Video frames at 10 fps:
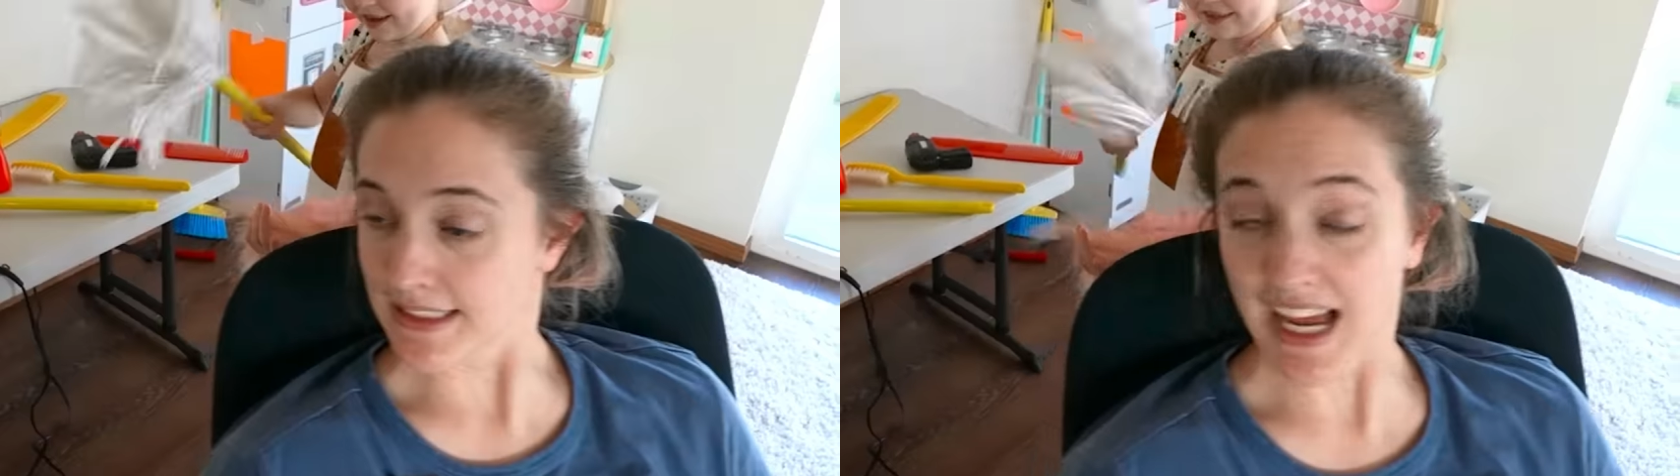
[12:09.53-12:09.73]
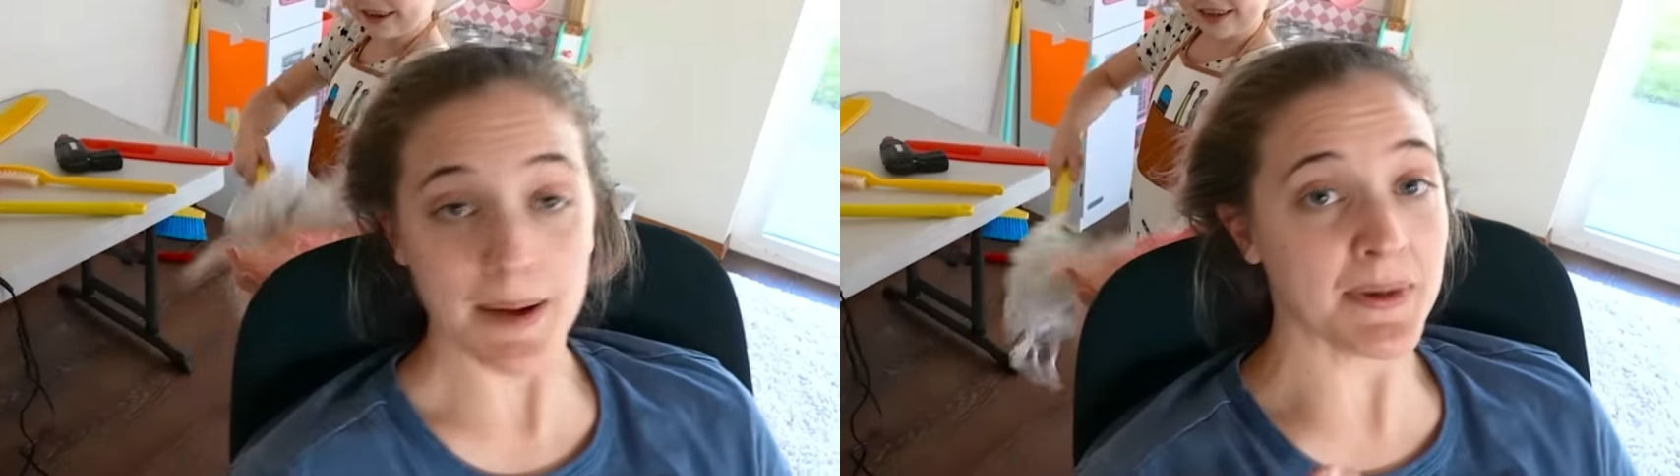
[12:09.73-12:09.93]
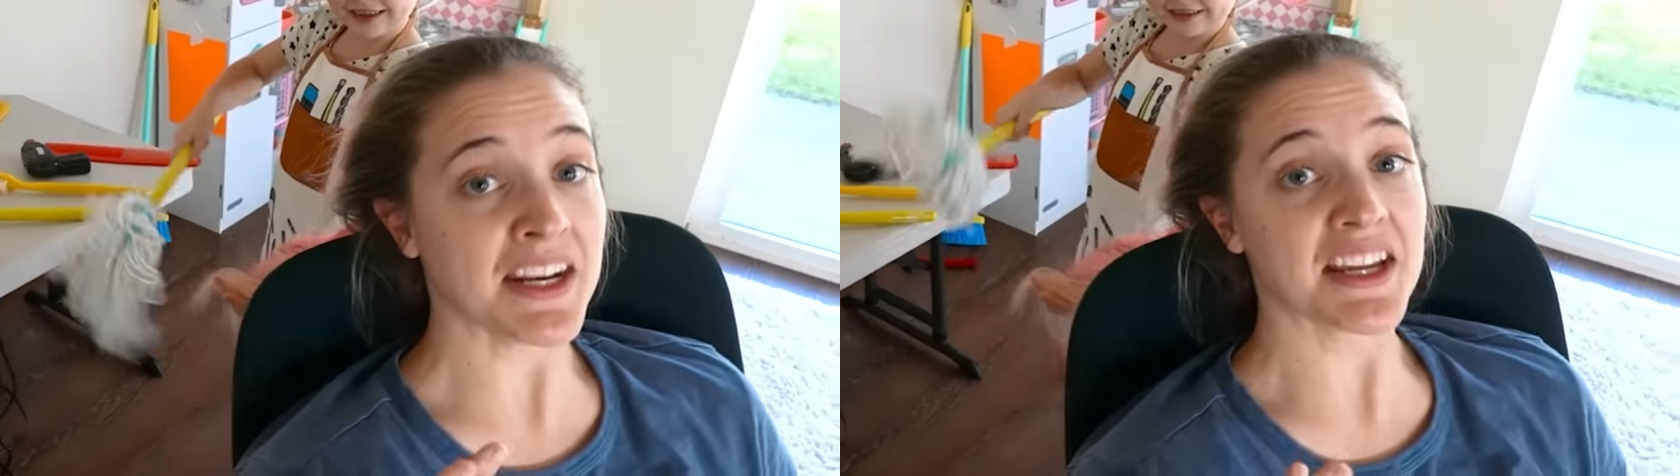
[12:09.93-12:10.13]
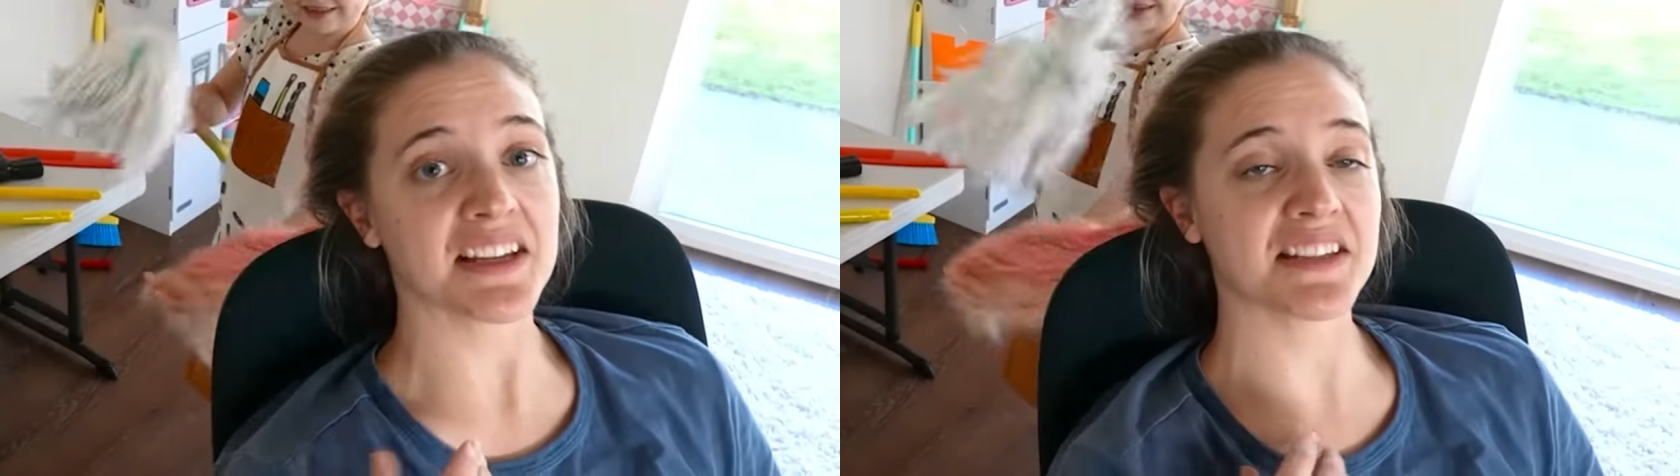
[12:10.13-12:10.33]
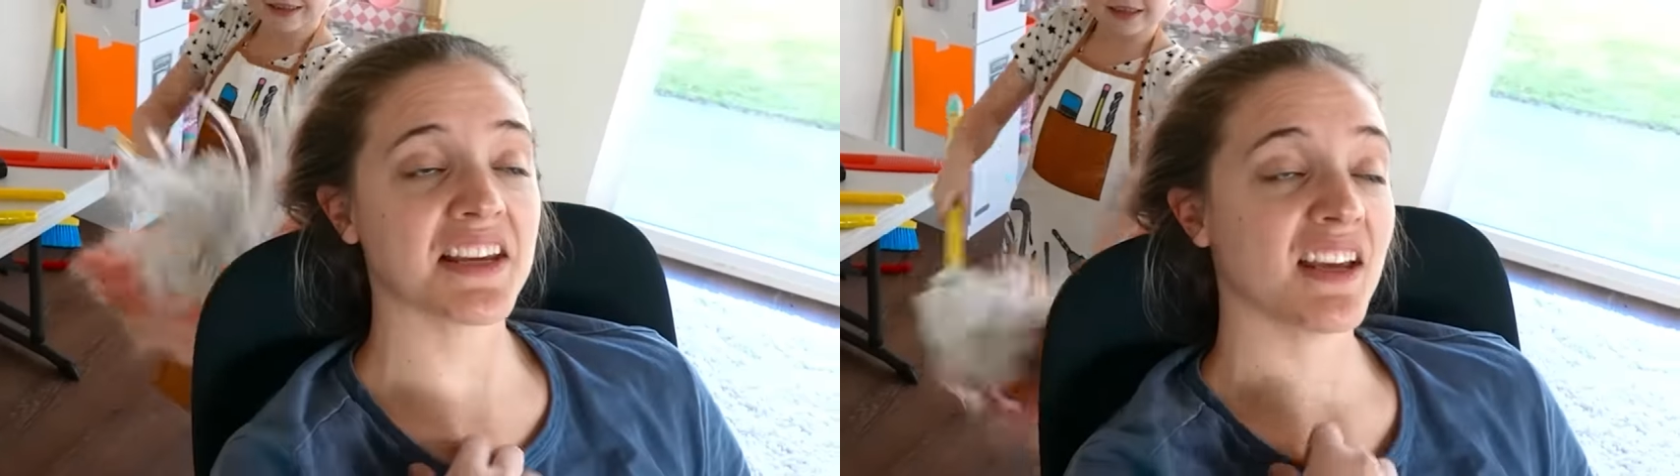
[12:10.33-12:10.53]
Yes, I mean, I
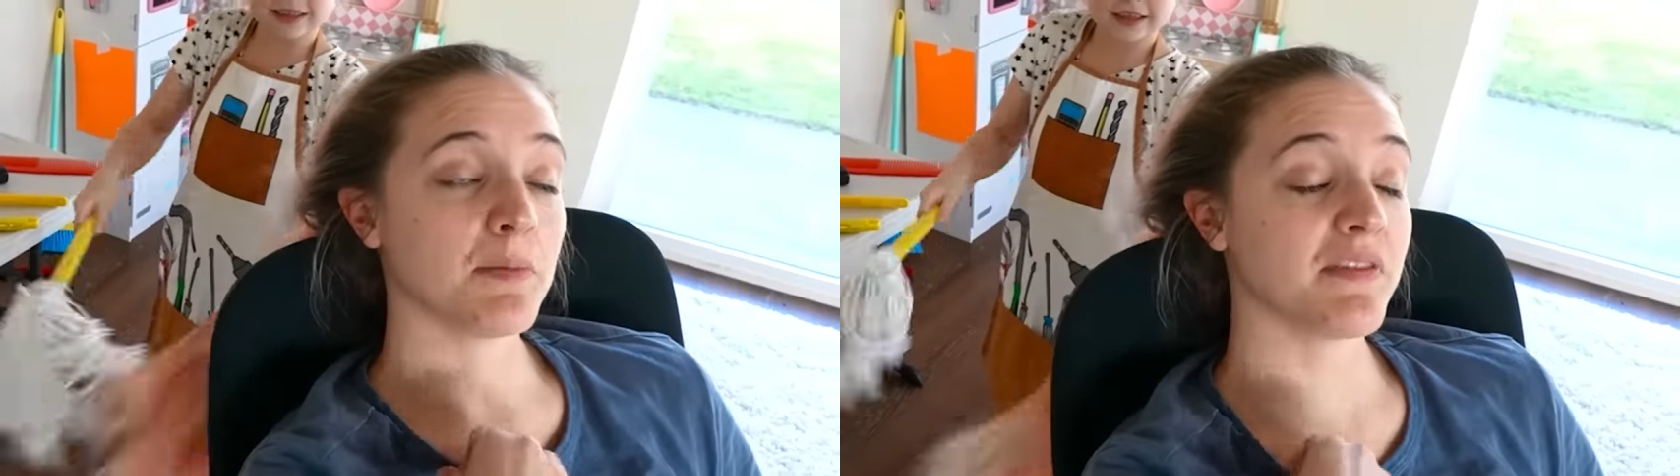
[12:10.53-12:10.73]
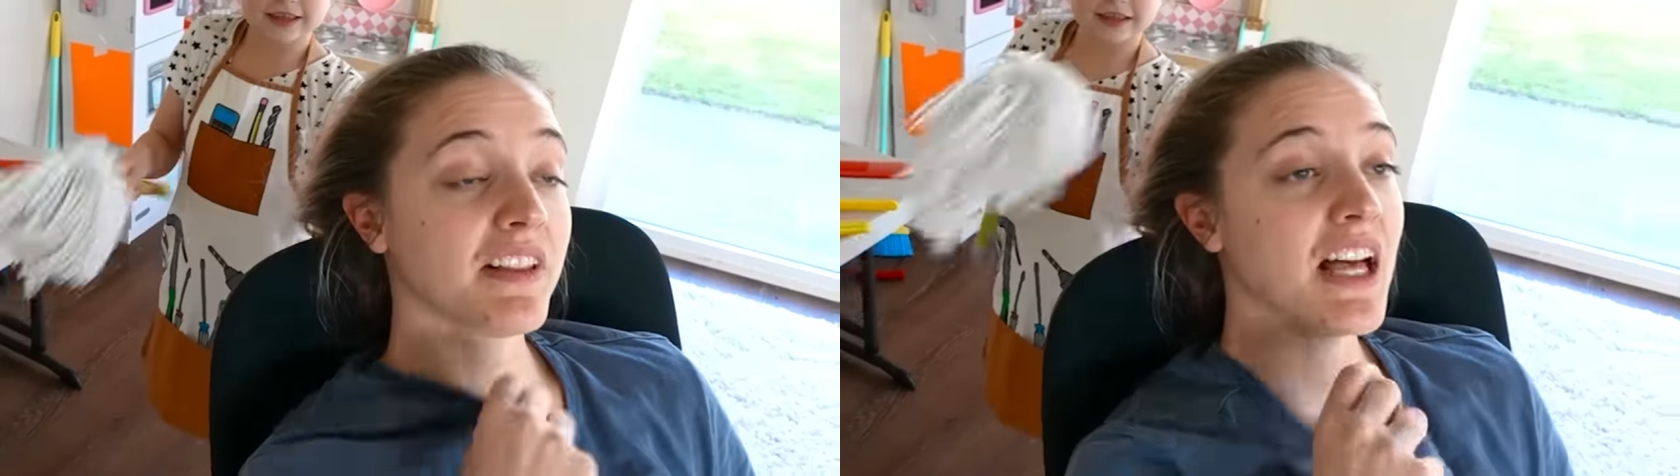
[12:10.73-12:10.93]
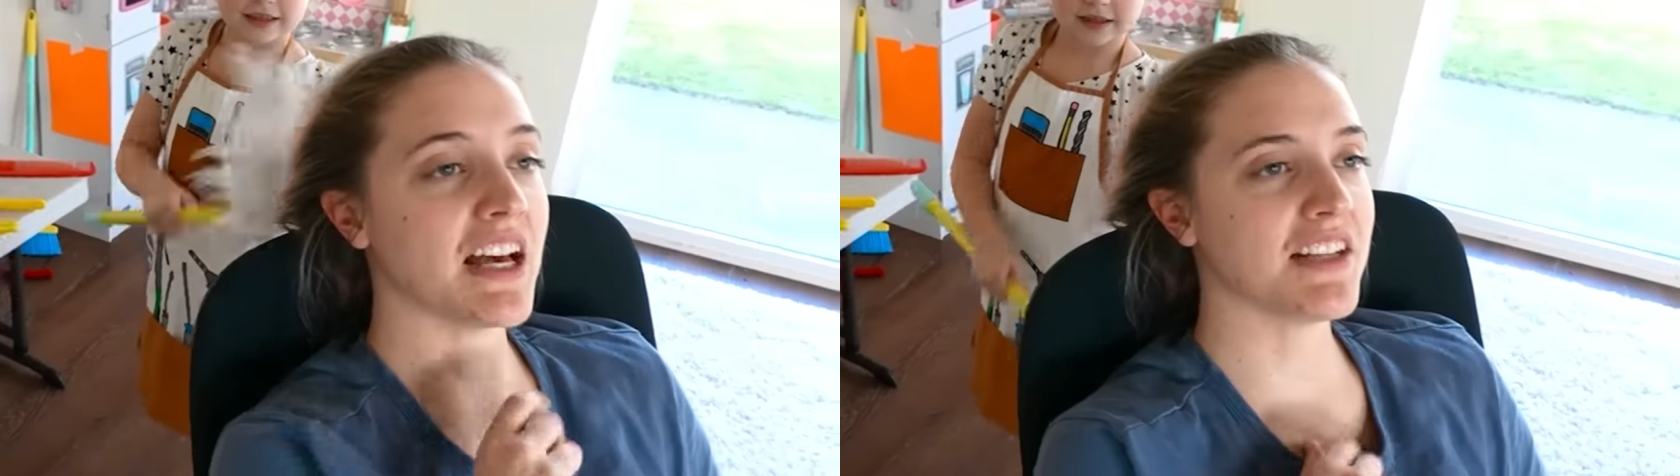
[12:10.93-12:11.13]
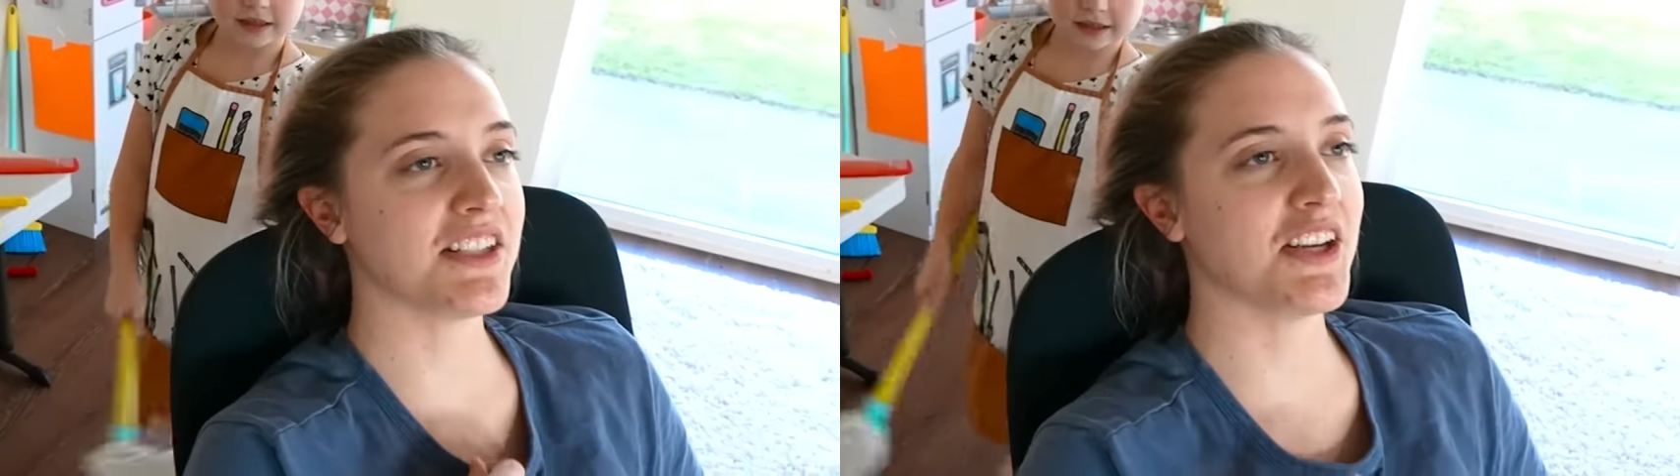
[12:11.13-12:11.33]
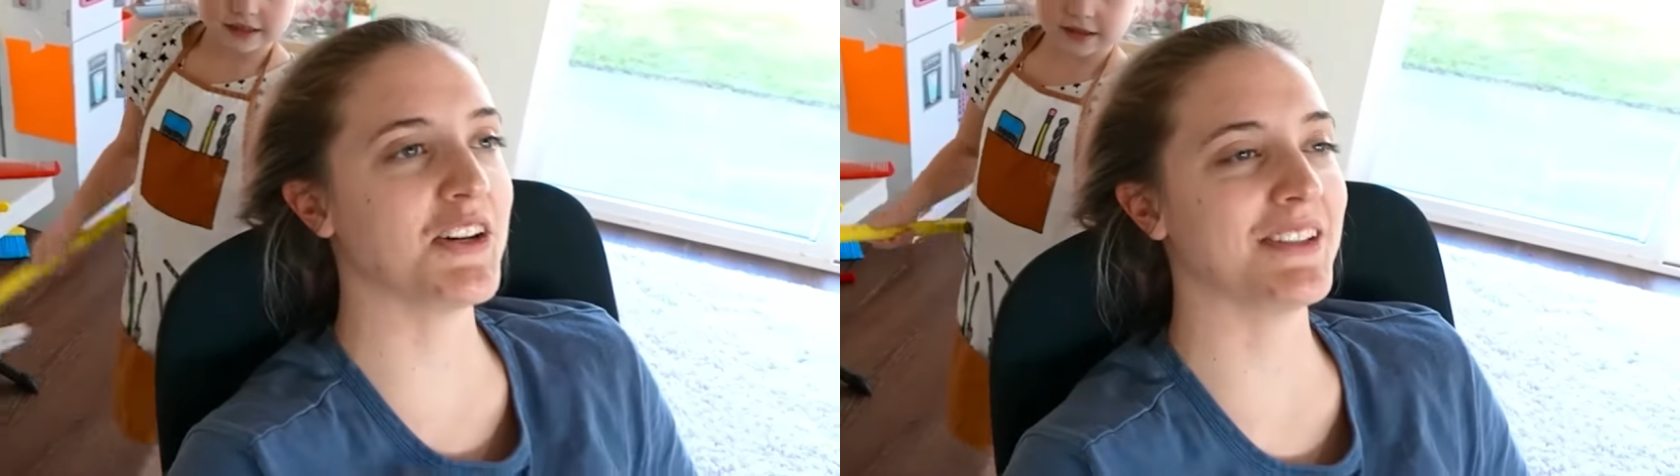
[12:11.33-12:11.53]
guess I am a fly,
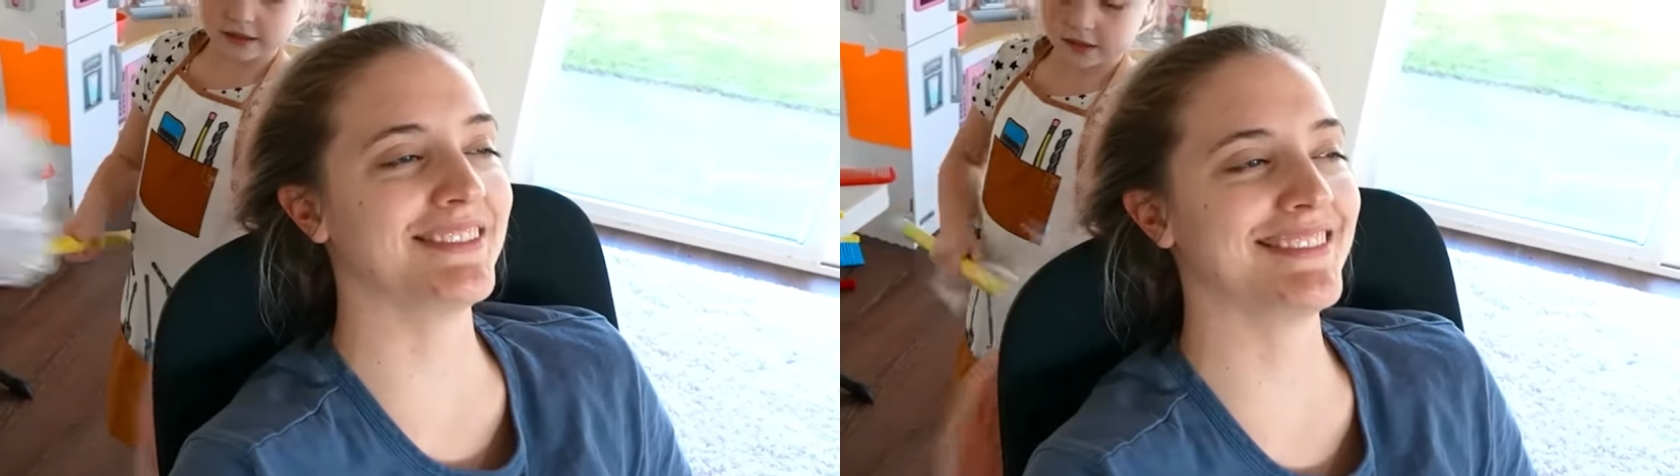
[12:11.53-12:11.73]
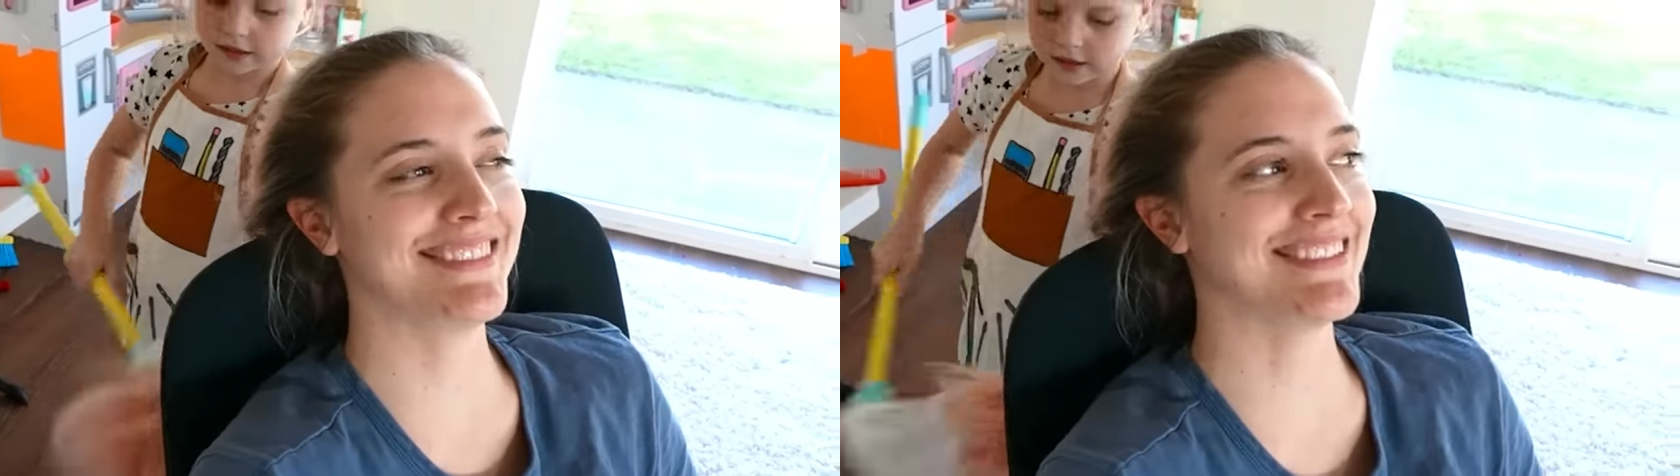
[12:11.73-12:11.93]
so.